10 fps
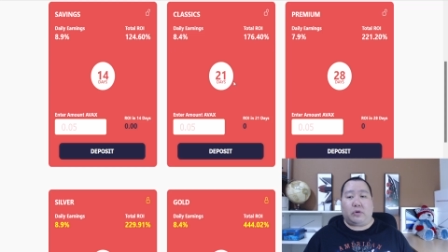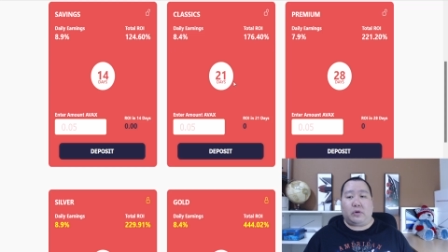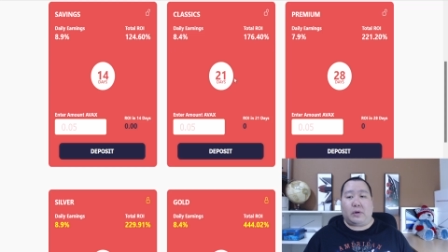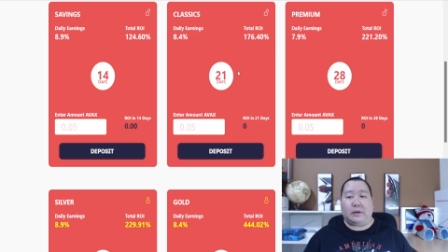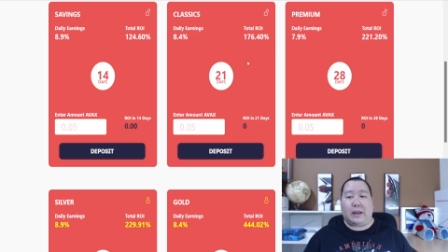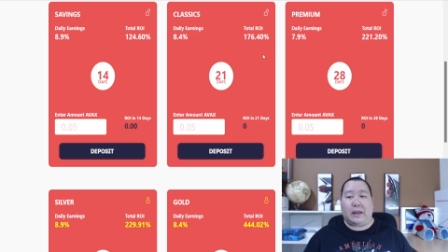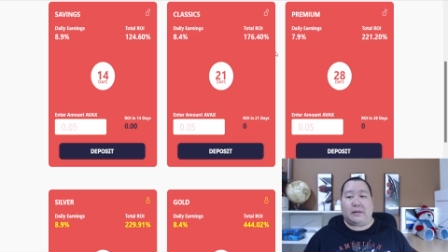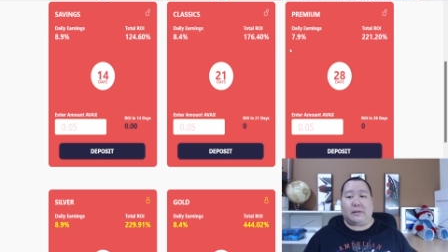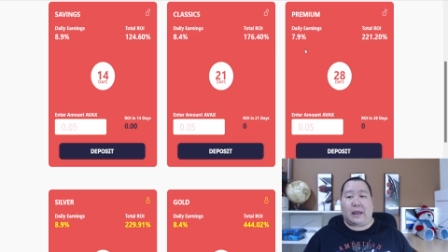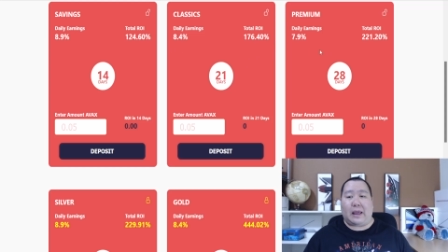21
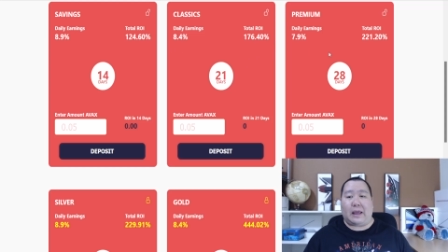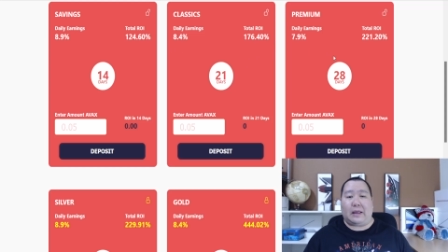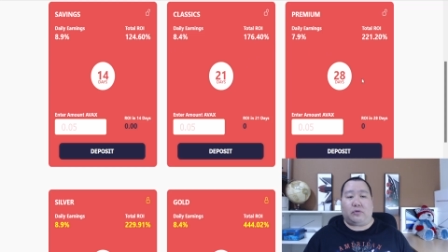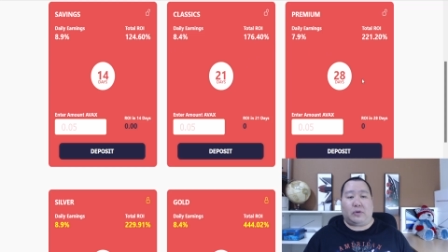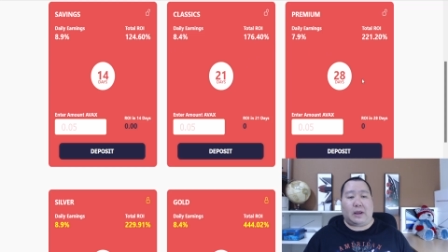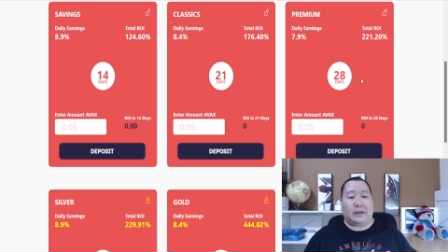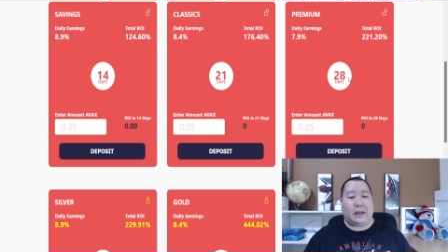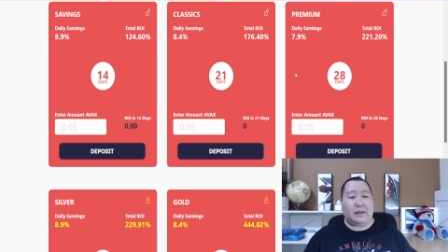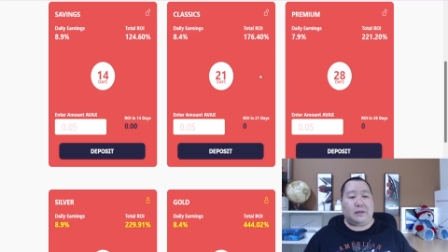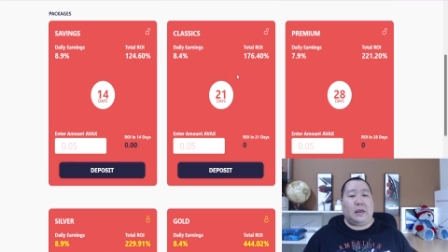days and 28
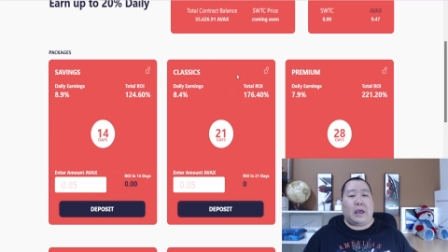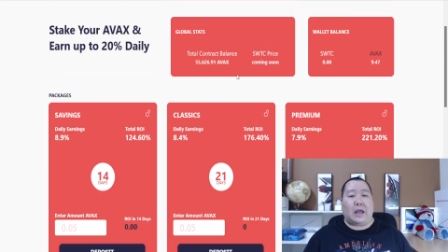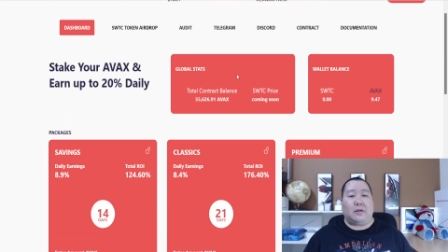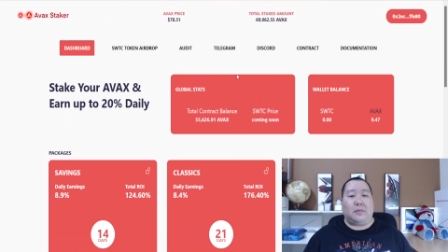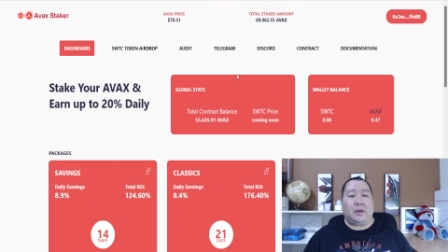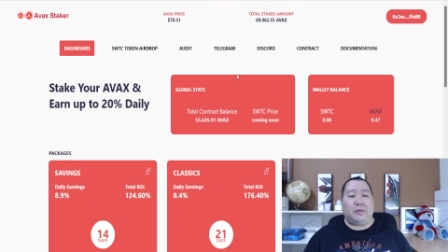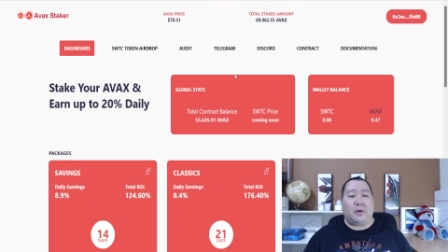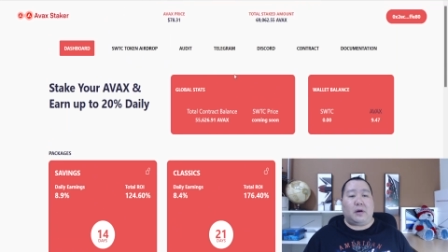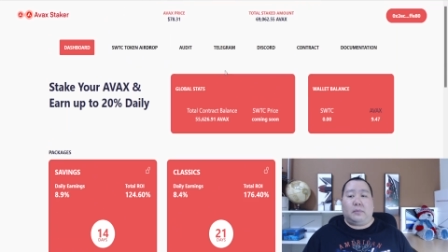days and the minimum